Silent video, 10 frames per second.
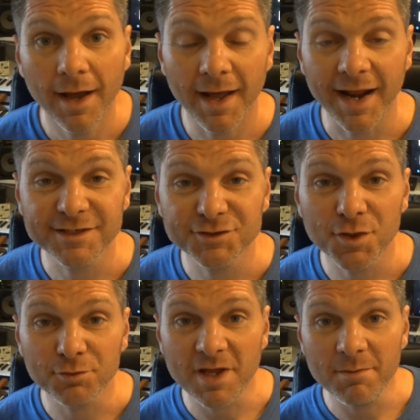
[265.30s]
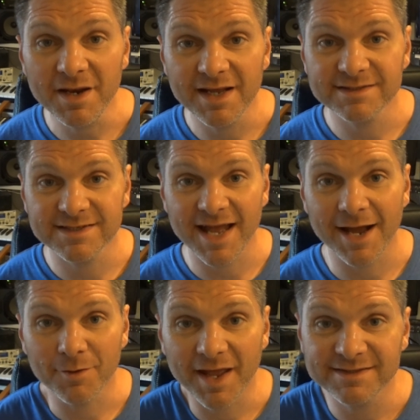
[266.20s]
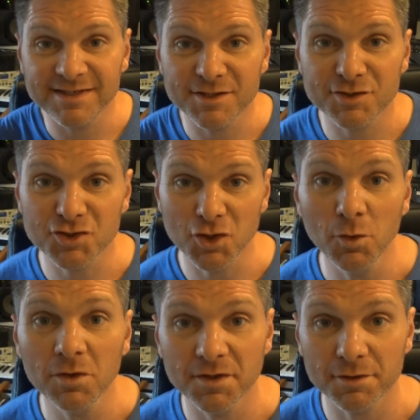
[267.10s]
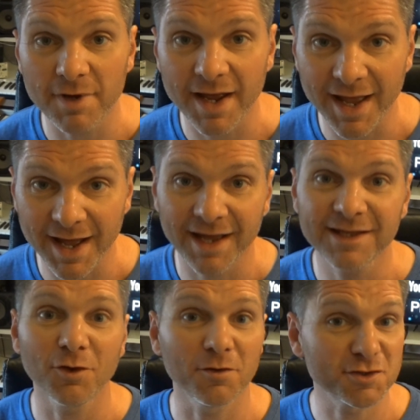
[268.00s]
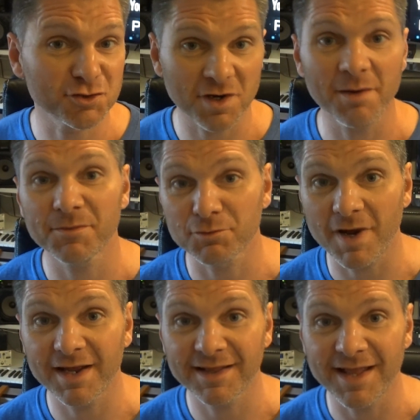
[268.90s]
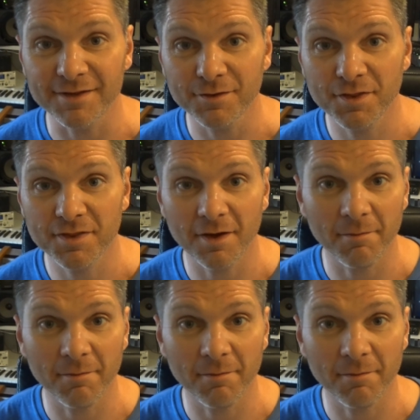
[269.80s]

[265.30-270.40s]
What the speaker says: An extra 3 minutes now getting the stool at the right height or the strap the right length